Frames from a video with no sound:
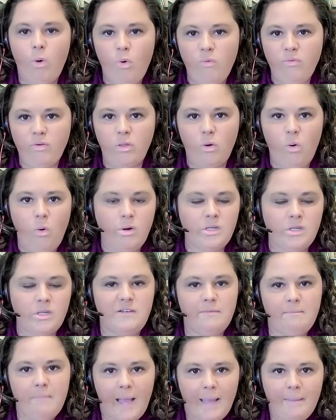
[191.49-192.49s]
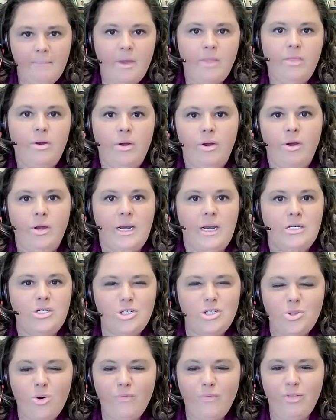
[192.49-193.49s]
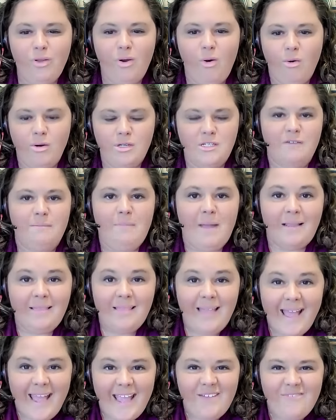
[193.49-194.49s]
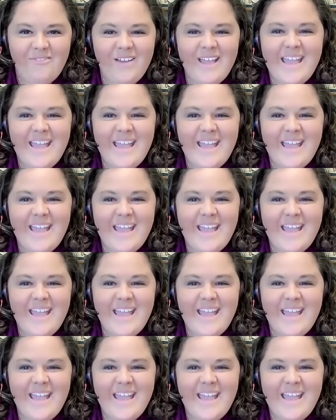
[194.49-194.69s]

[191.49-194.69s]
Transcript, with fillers: over the course of my motherhood and just over the course of my life,